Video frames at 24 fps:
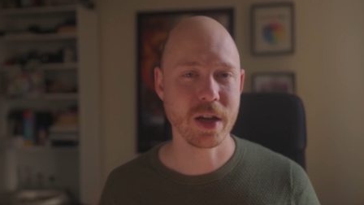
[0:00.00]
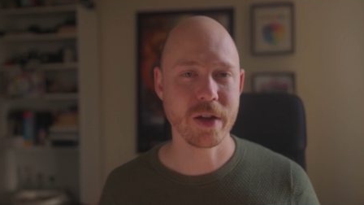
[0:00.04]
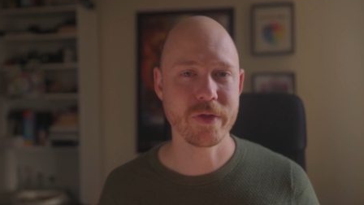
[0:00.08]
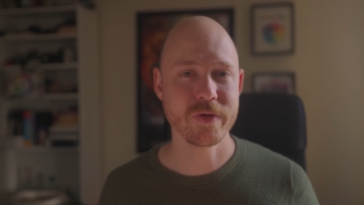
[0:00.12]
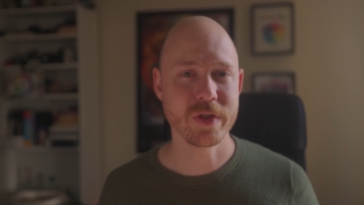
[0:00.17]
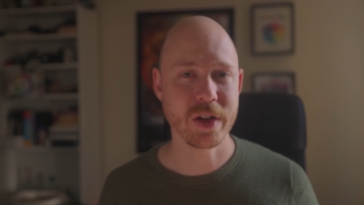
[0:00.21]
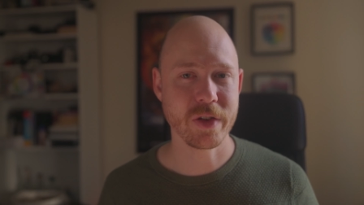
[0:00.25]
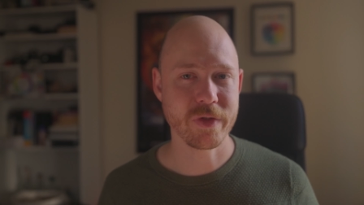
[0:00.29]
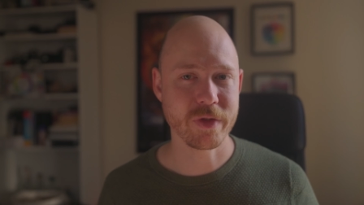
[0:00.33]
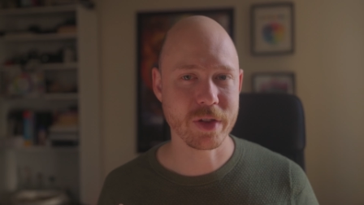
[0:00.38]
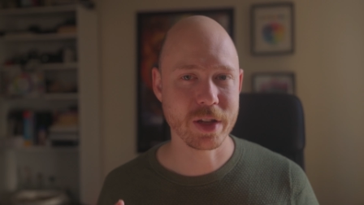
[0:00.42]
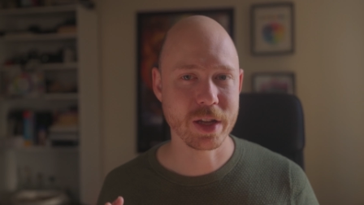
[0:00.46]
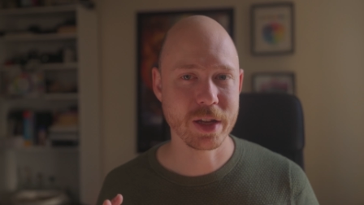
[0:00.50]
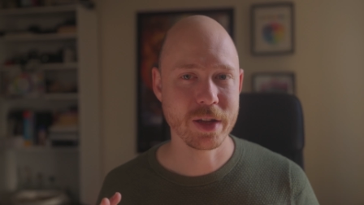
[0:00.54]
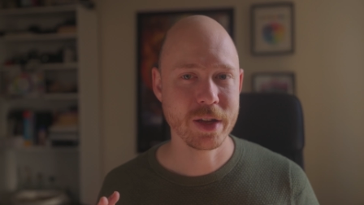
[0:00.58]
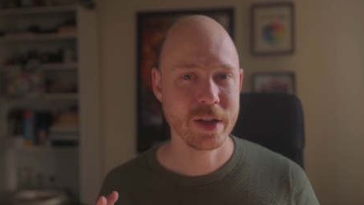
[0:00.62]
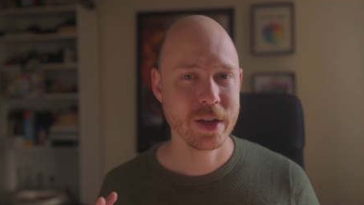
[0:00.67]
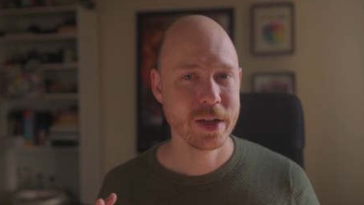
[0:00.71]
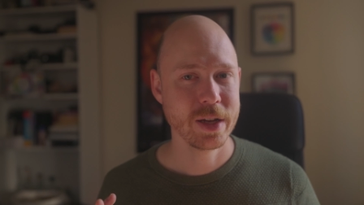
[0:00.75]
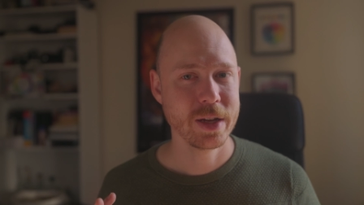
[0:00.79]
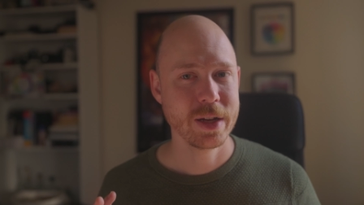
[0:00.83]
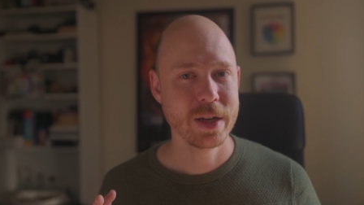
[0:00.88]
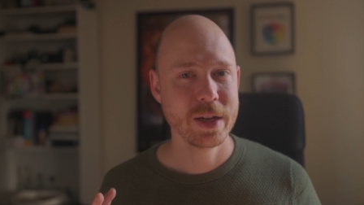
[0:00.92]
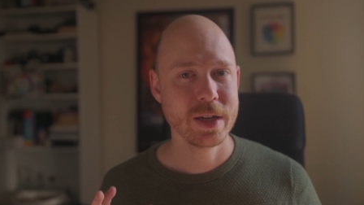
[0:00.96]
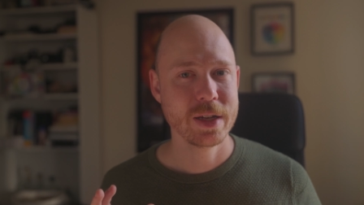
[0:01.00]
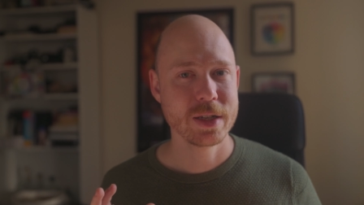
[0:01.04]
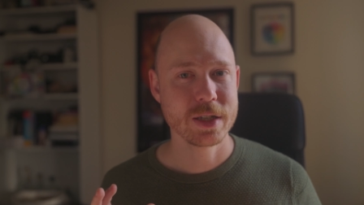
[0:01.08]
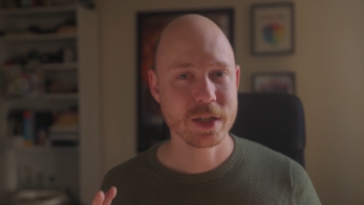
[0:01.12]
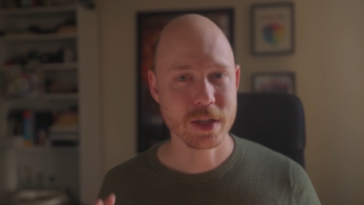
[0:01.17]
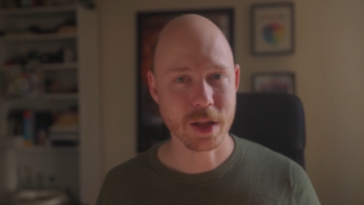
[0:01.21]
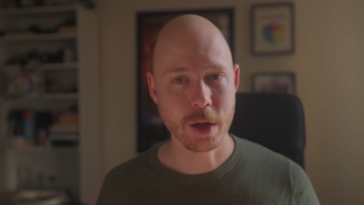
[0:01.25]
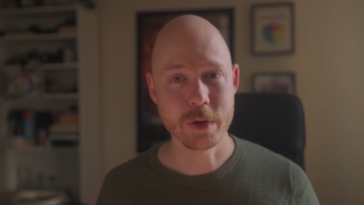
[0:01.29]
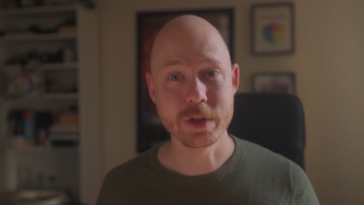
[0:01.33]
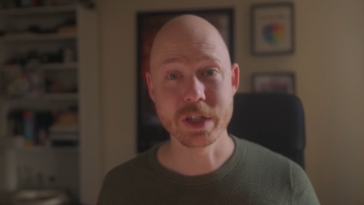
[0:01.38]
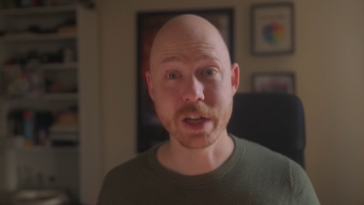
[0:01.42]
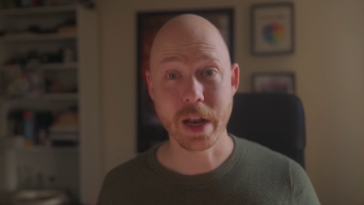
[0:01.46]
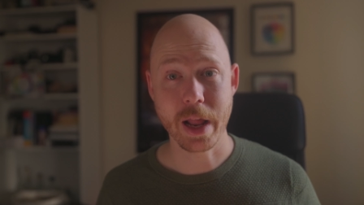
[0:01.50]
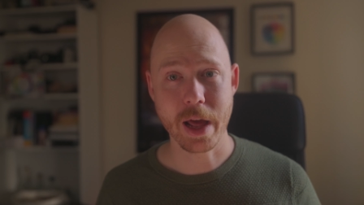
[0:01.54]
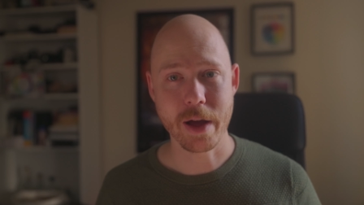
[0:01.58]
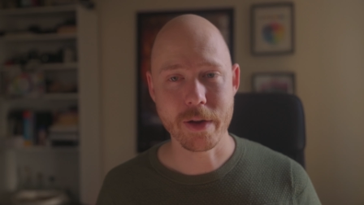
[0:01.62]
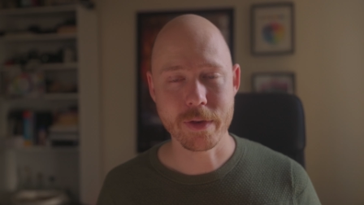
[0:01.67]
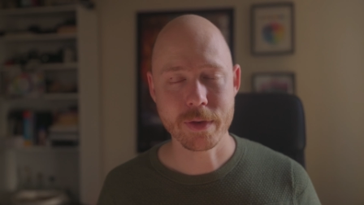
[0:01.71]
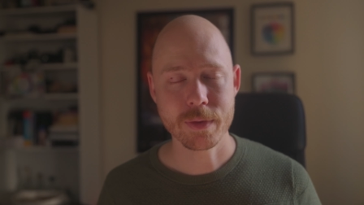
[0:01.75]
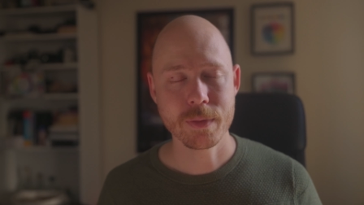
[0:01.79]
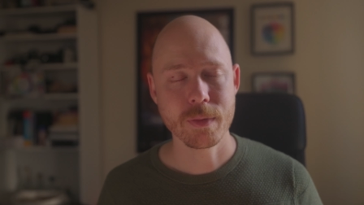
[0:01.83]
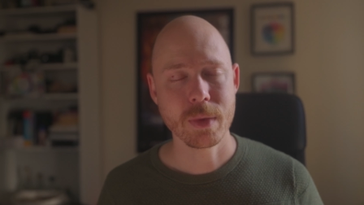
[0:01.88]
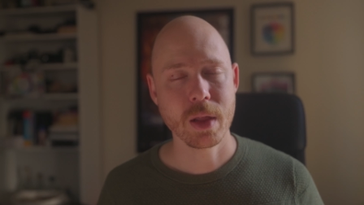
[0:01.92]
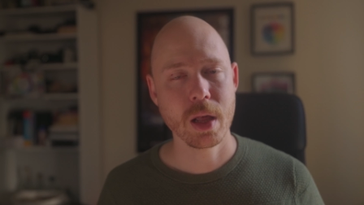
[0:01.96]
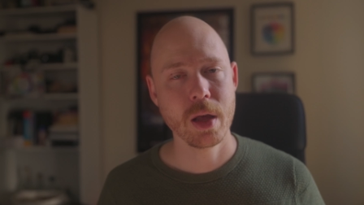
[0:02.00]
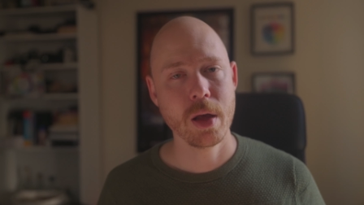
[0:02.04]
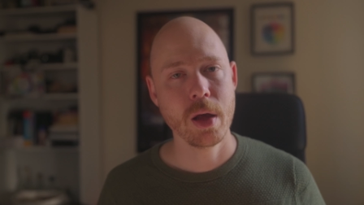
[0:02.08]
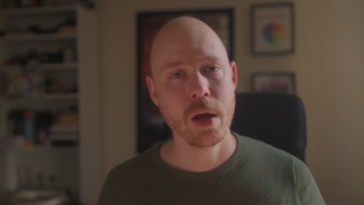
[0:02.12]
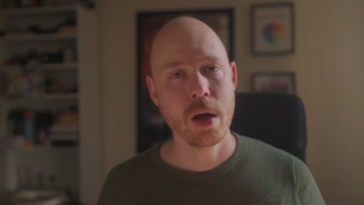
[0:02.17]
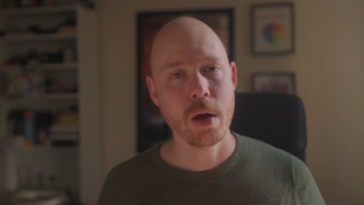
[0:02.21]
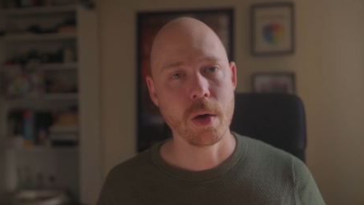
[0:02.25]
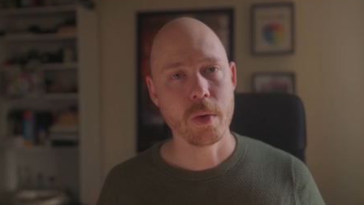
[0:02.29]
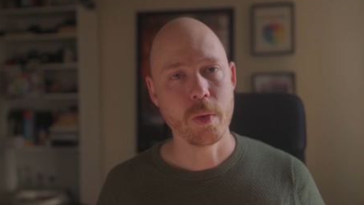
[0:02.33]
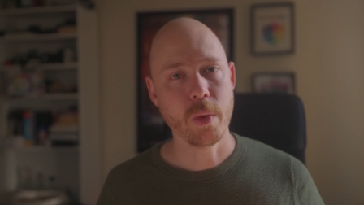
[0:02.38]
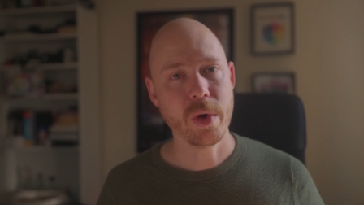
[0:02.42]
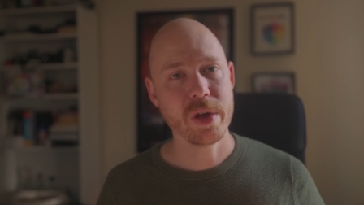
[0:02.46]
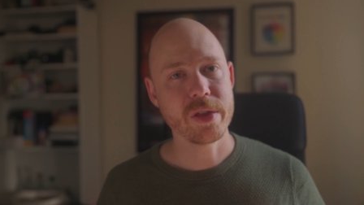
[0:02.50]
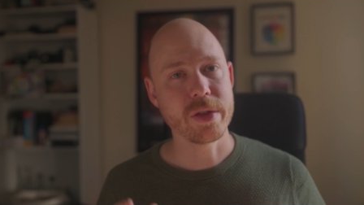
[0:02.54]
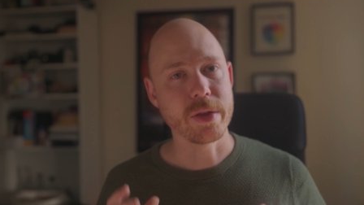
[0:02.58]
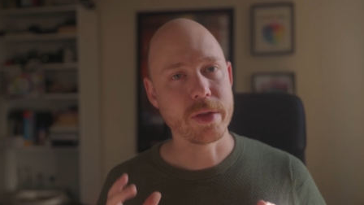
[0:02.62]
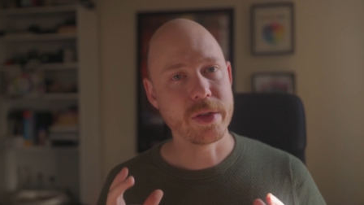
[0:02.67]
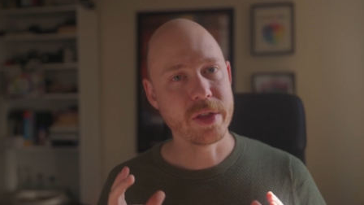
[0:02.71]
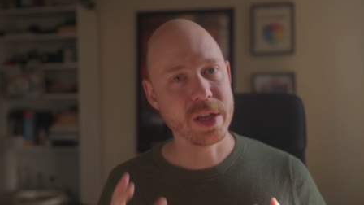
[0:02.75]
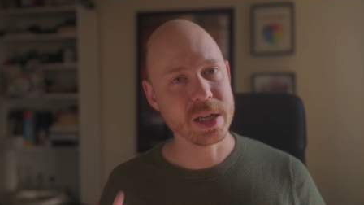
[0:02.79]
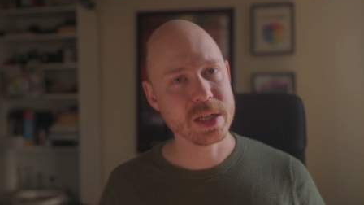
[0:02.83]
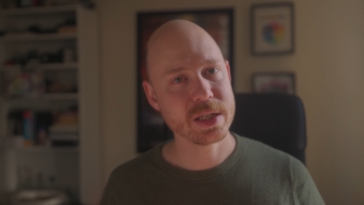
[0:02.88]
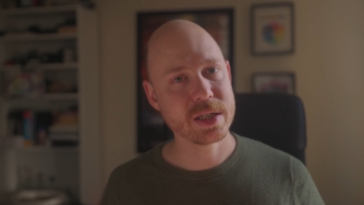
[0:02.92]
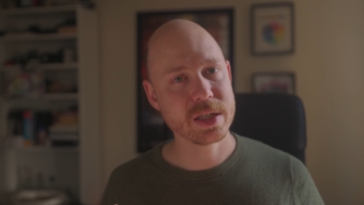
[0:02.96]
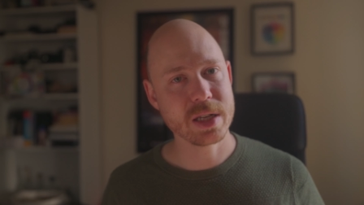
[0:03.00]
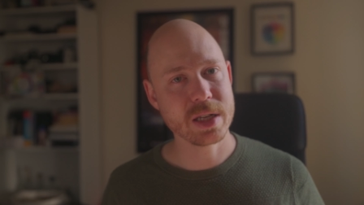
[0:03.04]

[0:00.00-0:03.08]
stuff definitely slows you down. With this